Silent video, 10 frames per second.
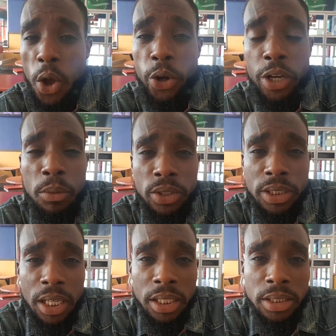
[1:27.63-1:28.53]
honey
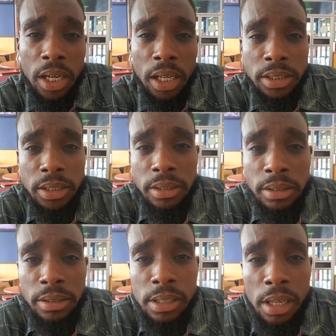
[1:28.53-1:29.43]
mustard sauce
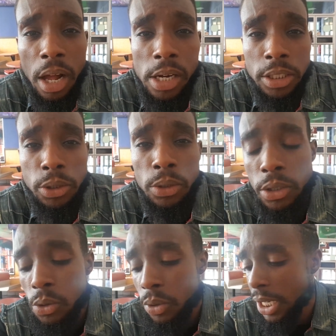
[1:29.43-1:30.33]
also
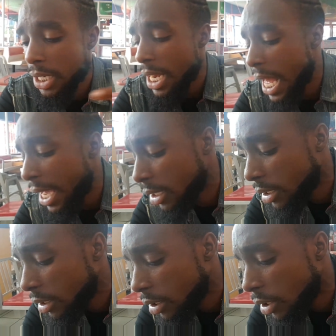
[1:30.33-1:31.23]
too, and a light
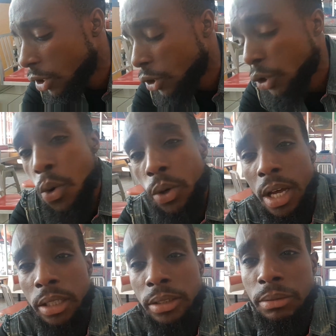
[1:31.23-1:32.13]

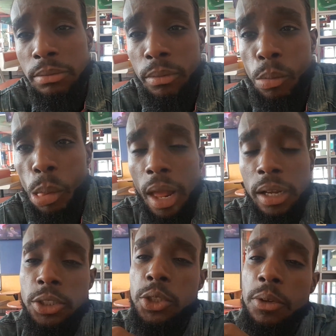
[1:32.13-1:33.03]
soda
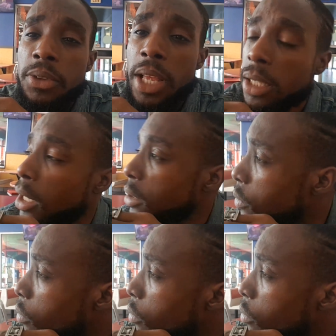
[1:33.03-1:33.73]
and stuff like that.